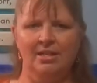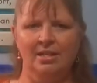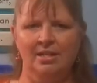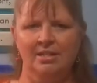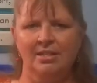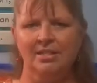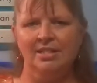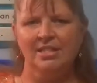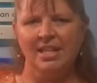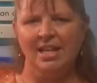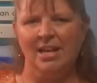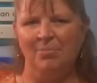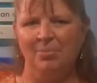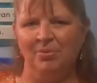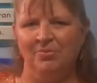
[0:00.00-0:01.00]
Does the
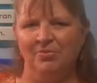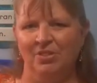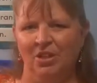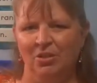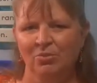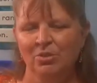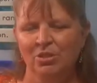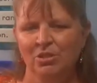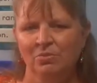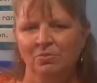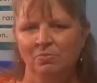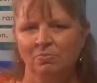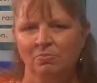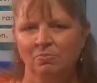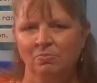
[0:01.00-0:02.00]
apple float?
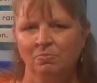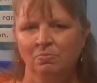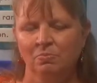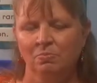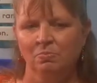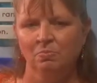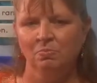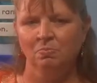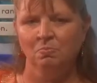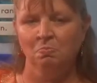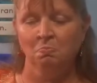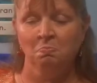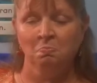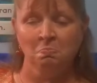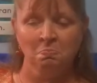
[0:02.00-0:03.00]

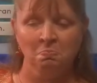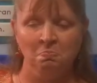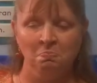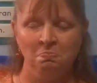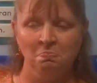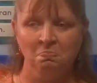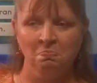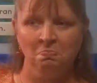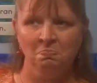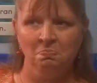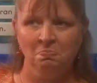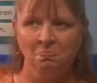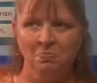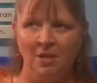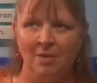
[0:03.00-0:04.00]
Am
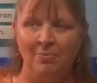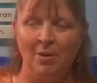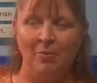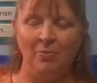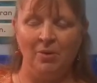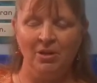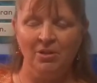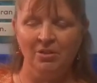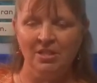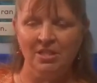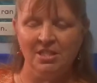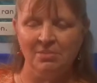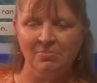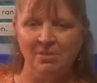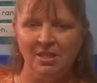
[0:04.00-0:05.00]
I wondering
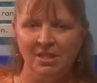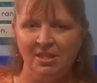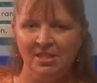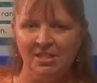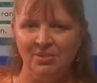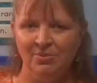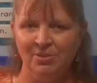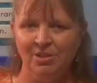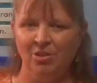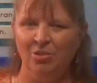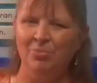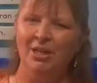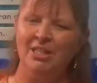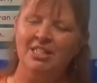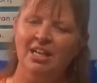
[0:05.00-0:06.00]
something on this one or am
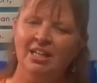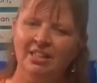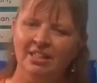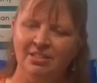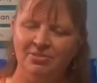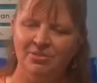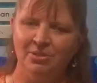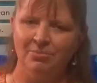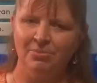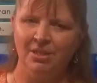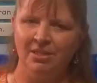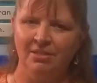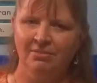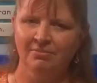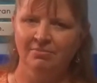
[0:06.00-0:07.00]
I telling you something?
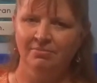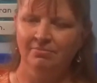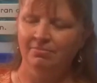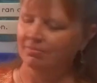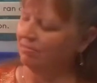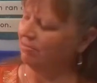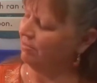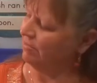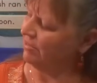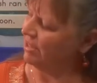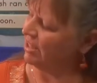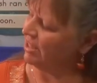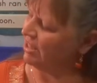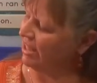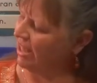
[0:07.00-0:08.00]

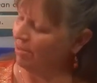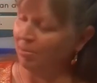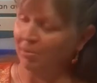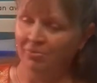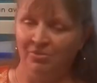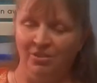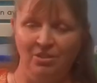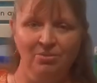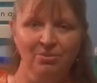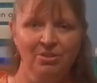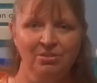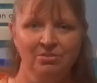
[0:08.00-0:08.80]
Does the apple float?